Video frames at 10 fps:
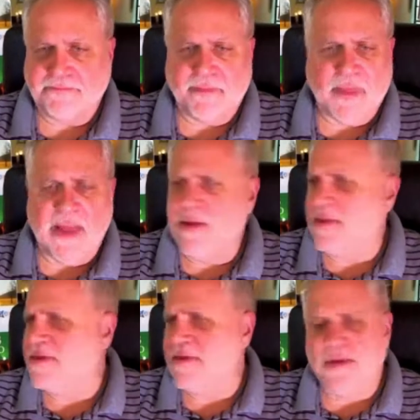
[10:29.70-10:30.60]
I could
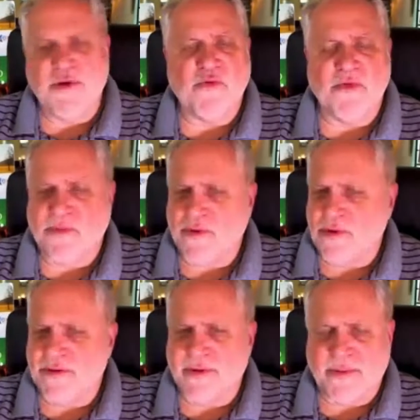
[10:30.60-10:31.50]
send you
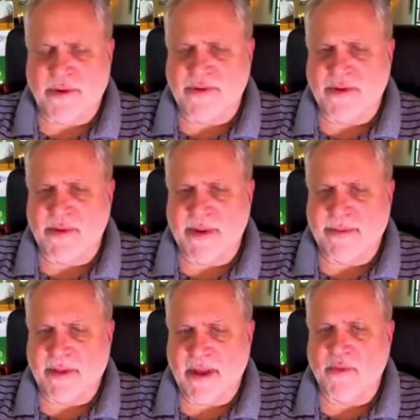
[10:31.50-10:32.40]
reports or post it on my
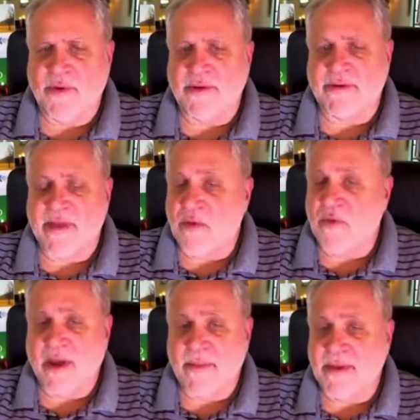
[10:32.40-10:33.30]
blog where it's not
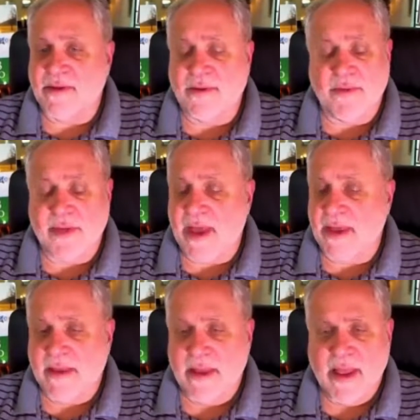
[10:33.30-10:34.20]
recommended to do
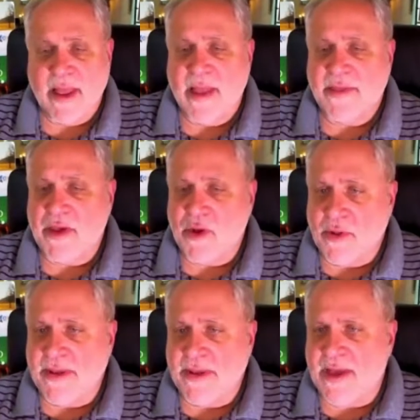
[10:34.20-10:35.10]
that. The
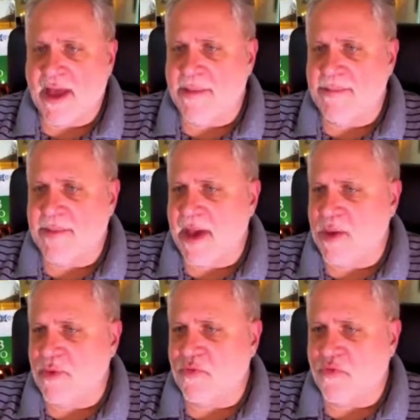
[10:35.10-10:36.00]
only time I
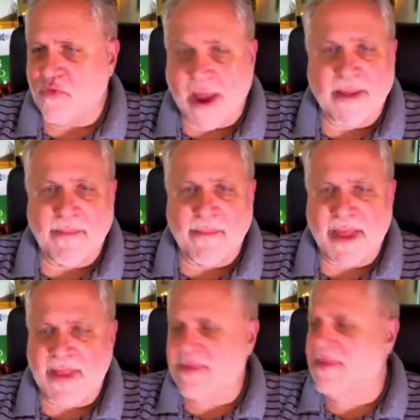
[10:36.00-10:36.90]
would
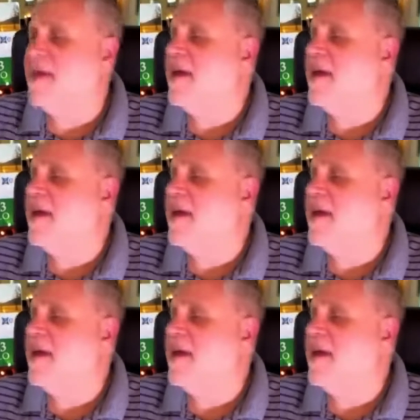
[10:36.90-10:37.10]
recommend